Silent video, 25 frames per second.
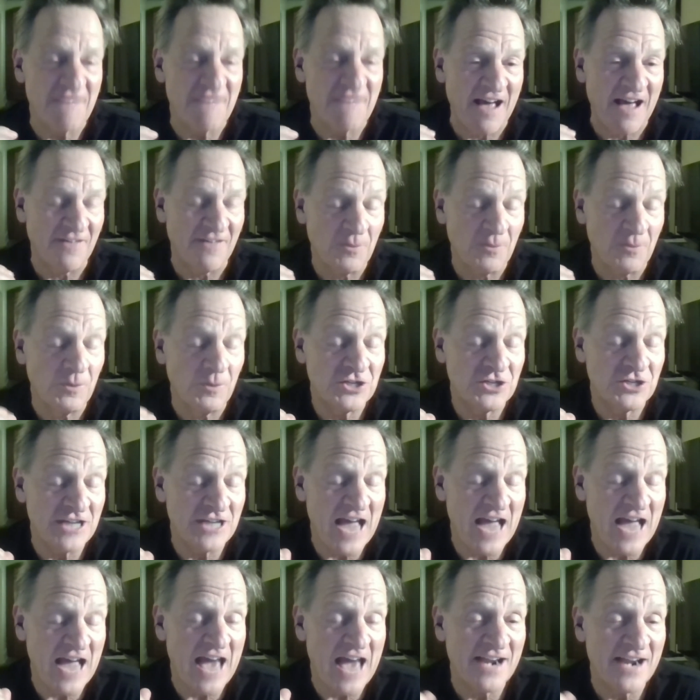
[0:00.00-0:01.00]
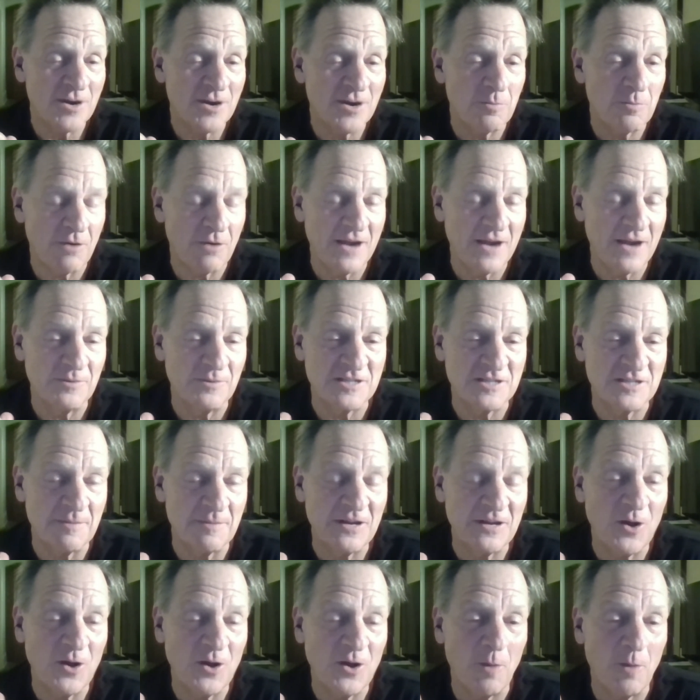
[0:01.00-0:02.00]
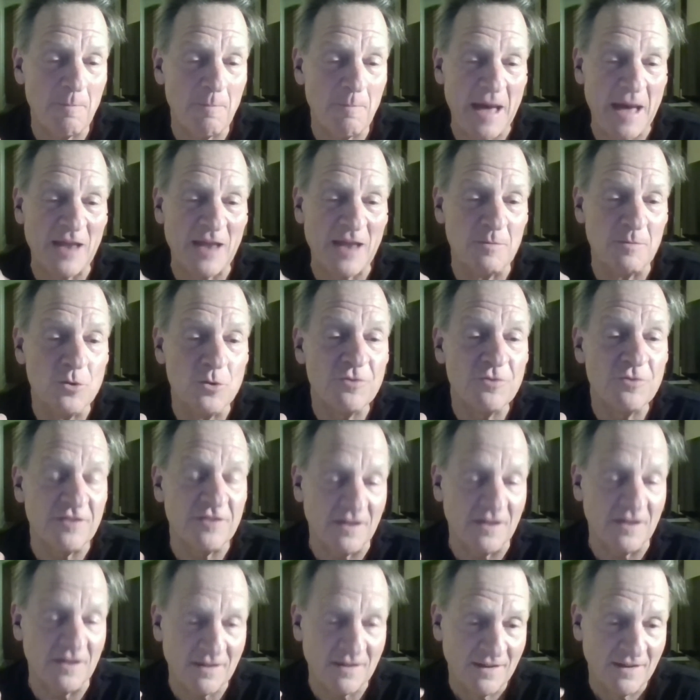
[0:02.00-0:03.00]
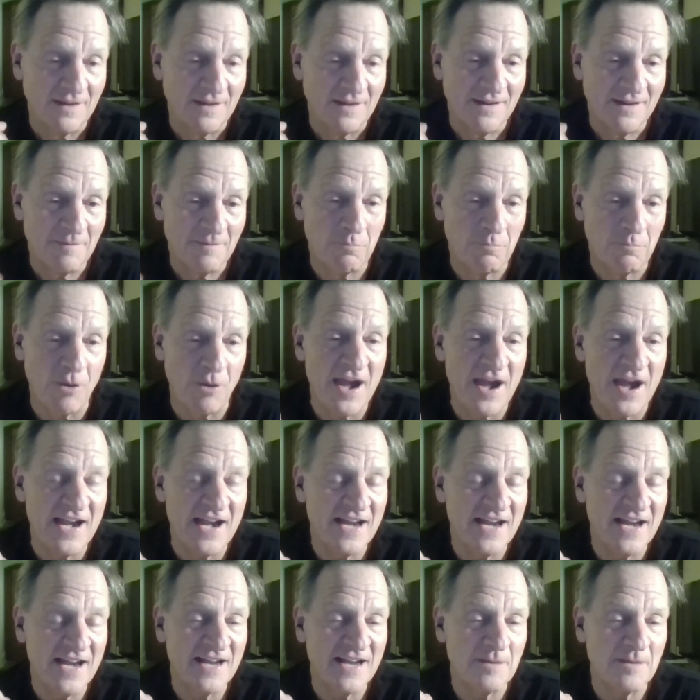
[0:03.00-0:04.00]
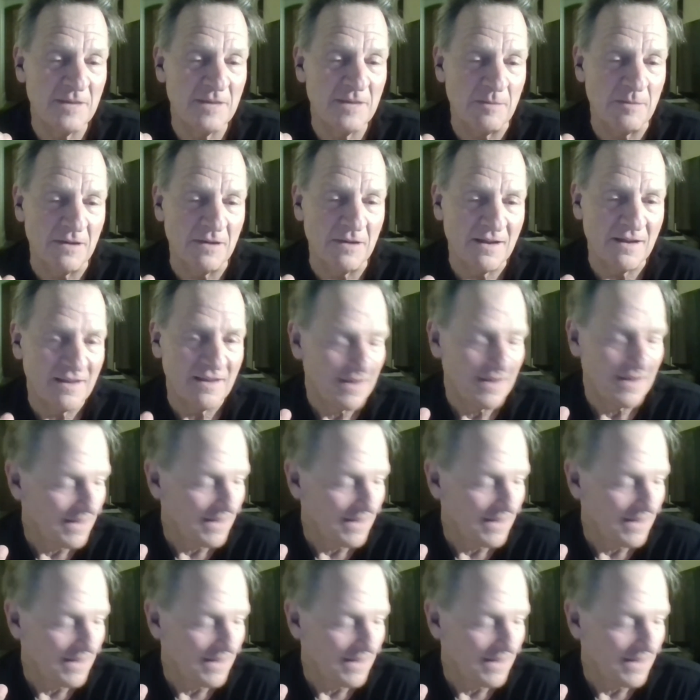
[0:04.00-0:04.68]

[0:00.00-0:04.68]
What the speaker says: found that what she had in her brain was something called balamuthia, brain-eating amoeba,